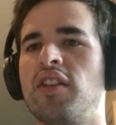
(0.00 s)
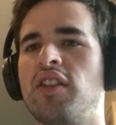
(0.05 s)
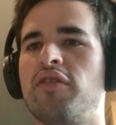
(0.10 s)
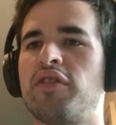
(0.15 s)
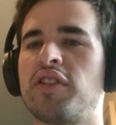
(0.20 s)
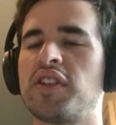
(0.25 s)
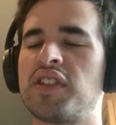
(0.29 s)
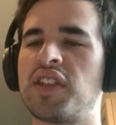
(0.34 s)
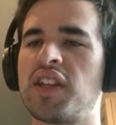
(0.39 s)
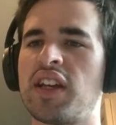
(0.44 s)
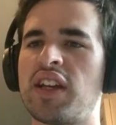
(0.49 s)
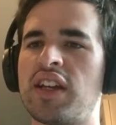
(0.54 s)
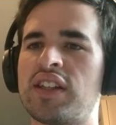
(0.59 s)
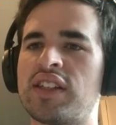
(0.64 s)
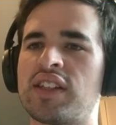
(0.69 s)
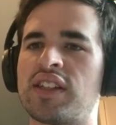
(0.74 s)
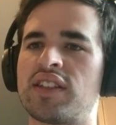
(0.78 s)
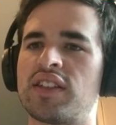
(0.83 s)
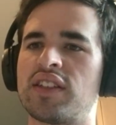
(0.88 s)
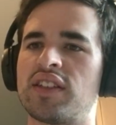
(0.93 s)
First thing
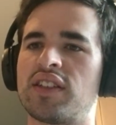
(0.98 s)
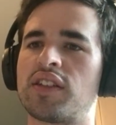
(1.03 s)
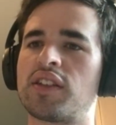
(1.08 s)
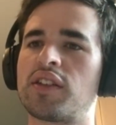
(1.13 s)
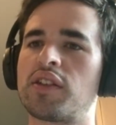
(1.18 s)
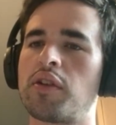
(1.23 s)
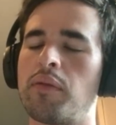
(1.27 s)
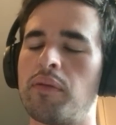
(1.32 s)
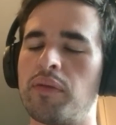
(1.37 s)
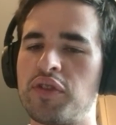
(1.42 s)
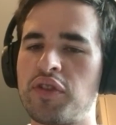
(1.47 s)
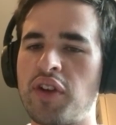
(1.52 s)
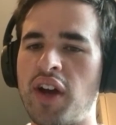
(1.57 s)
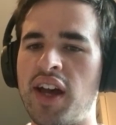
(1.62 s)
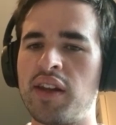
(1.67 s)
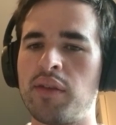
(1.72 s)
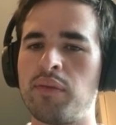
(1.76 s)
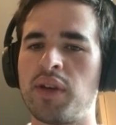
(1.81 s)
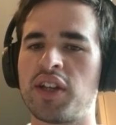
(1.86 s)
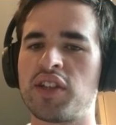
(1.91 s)
is to try
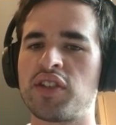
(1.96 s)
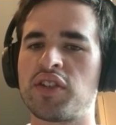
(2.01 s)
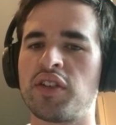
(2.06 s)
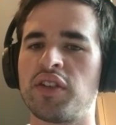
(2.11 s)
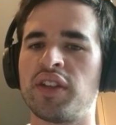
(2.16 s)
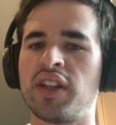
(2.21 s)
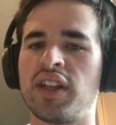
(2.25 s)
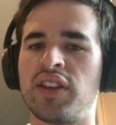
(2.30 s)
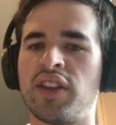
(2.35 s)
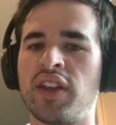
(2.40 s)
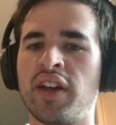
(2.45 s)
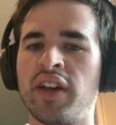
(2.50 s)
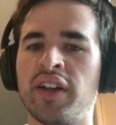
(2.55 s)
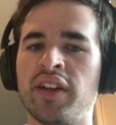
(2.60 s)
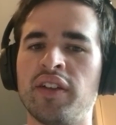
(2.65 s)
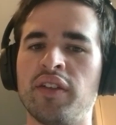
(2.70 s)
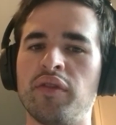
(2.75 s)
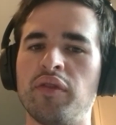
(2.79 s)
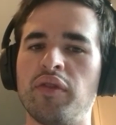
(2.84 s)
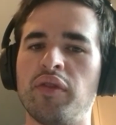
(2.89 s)
to make sure that
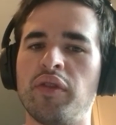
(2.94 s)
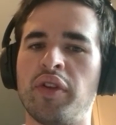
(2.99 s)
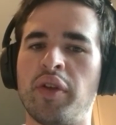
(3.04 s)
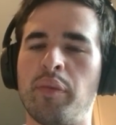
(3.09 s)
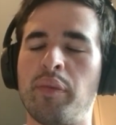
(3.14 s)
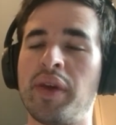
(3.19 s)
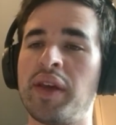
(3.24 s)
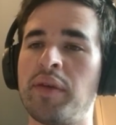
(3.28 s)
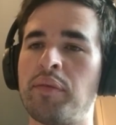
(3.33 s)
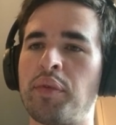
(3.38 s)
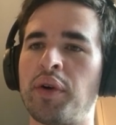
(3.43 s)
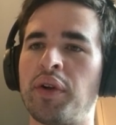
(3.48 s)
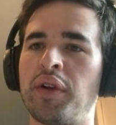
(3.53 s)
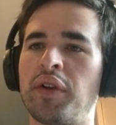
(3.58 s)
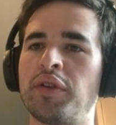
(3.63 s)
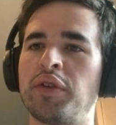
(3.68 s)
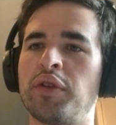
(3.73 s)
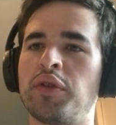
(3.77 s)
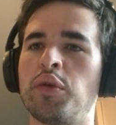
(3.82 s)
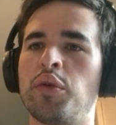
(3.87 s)
the people
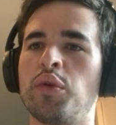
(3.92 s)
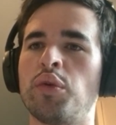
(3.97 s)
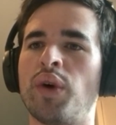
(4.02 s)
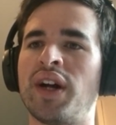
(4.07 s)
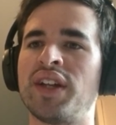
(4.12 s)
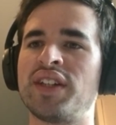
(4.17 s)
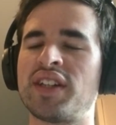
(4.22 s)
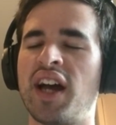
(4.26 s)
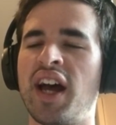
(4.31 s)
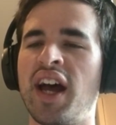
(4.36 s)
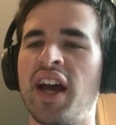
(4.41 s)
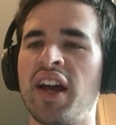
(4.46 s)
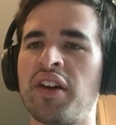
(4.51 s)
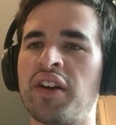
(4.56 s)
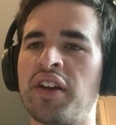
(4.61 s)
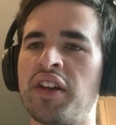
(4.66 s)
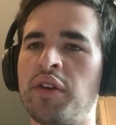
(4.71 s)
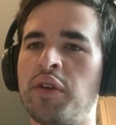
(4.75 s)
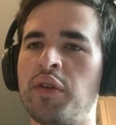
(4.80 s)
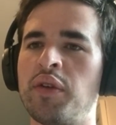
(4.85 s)
who want to hire
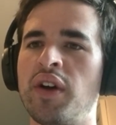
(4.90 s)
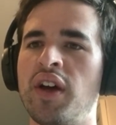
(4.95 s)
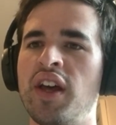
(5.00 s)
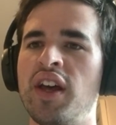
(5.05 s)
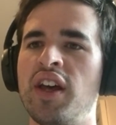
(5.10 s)
you